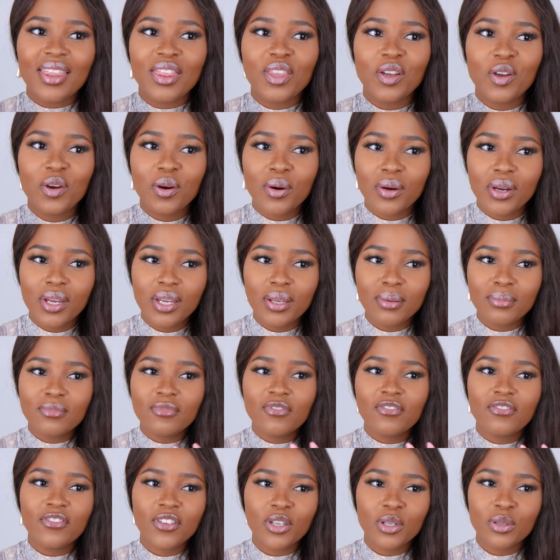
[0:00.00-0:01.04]
The cream
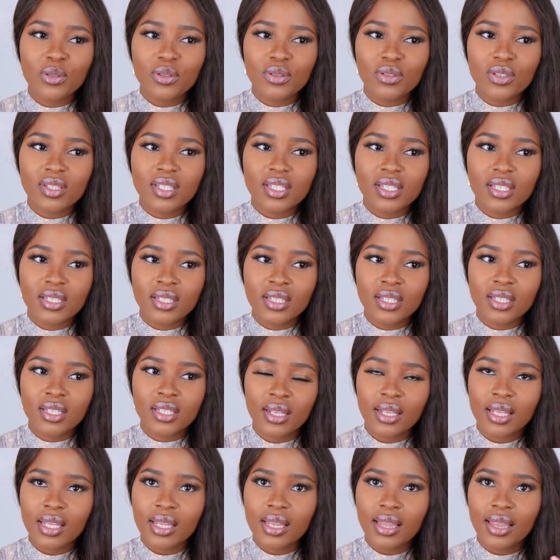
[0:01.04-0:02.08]
feels
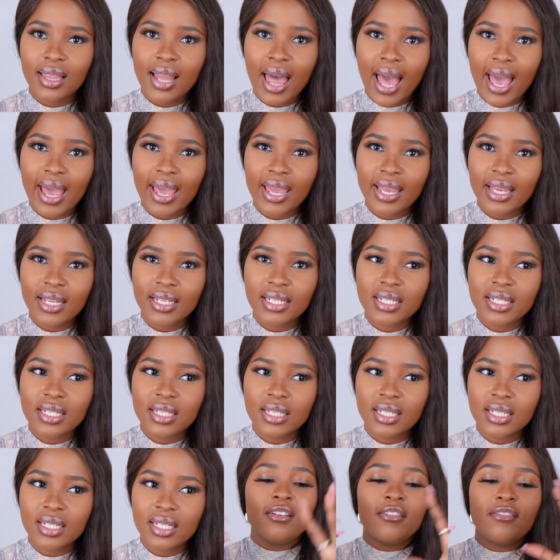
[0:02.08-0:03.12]

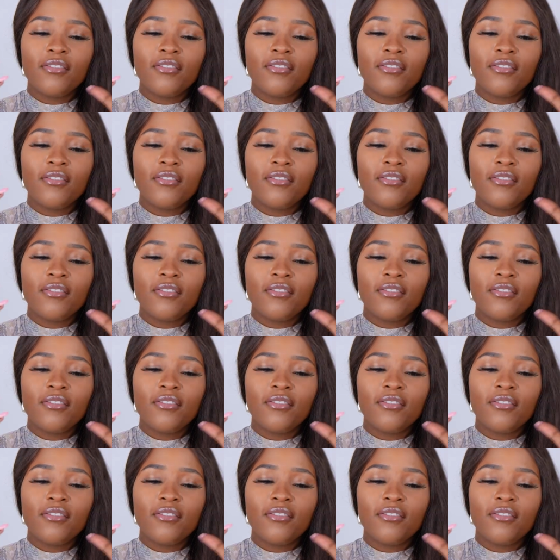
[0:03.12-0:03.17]
light,